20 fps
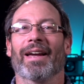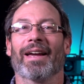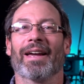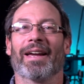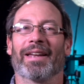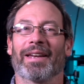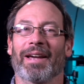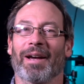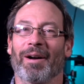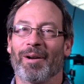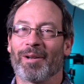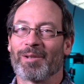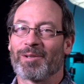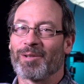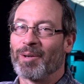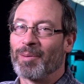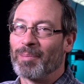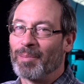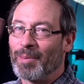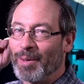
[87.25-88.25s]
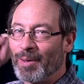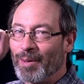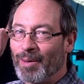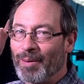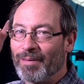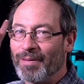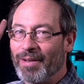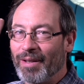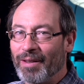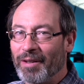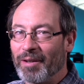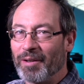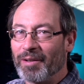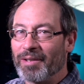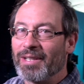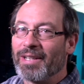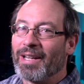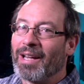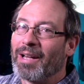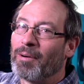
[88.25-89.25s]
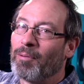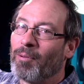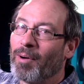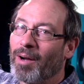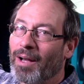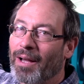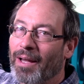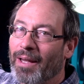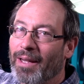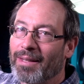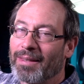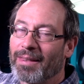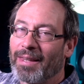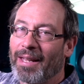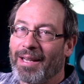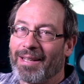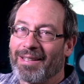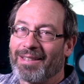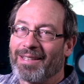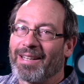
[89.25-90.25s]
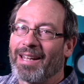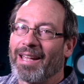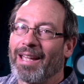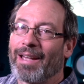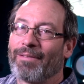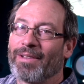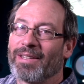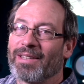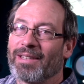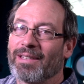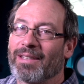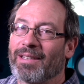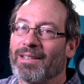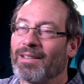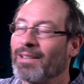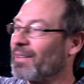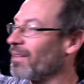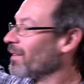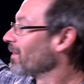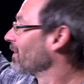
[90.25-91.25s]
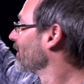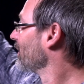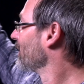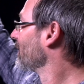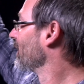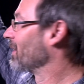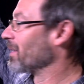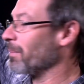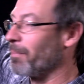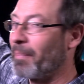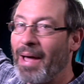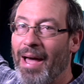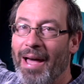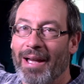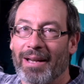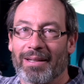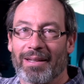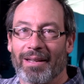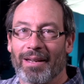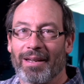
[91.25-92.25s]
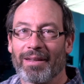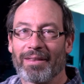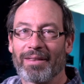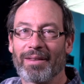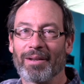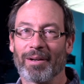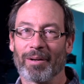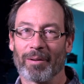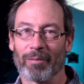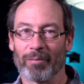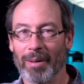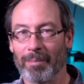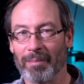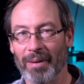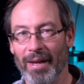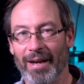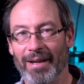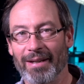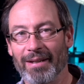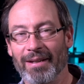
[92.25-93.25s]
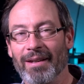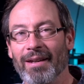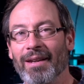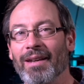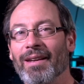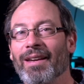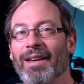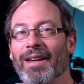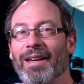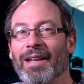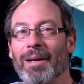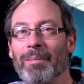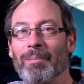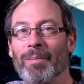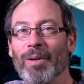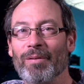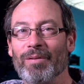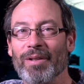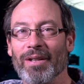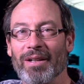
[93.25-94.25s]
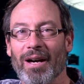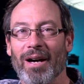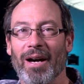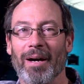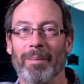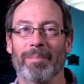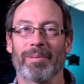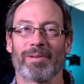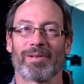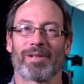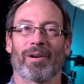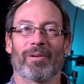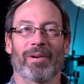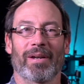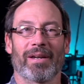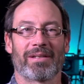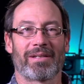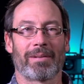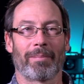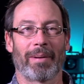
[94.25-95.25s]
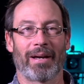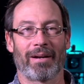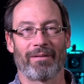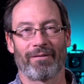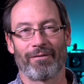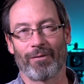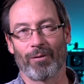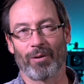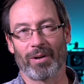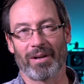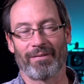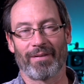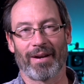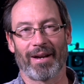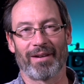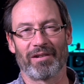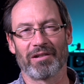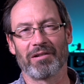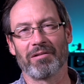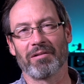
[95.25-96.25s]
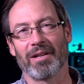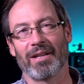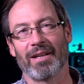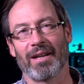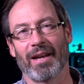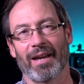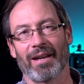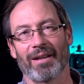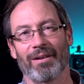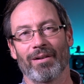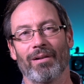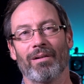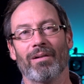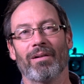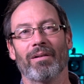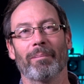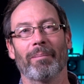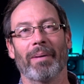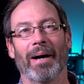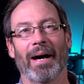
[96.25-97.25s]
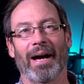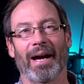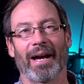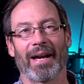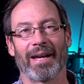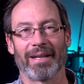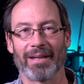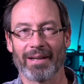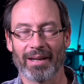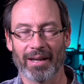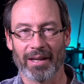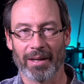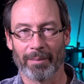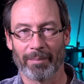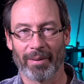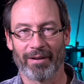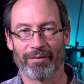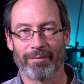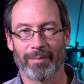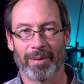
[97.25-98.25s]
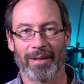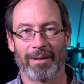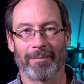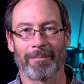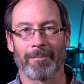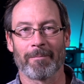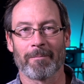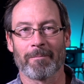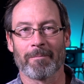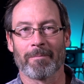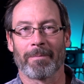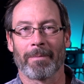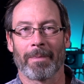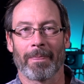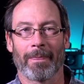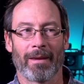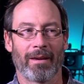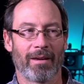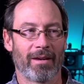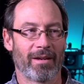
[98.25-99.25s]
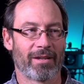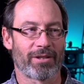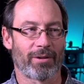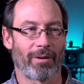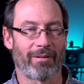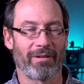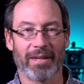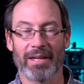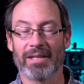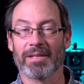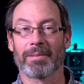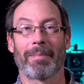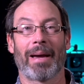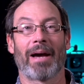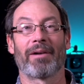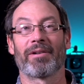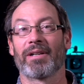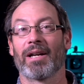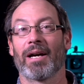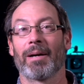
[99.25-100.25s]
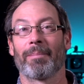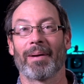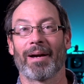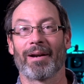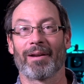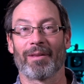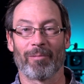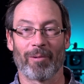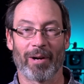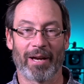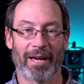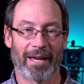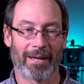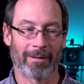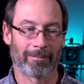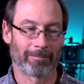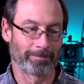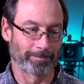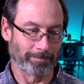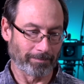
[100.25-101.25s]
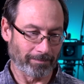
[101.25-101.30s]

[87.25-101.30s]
And I also moved a little DIY light that I have in the back, the rim light, and I moved it up. So it's about a 45-degree angle behind and above me. So everything's mounted up out of the way.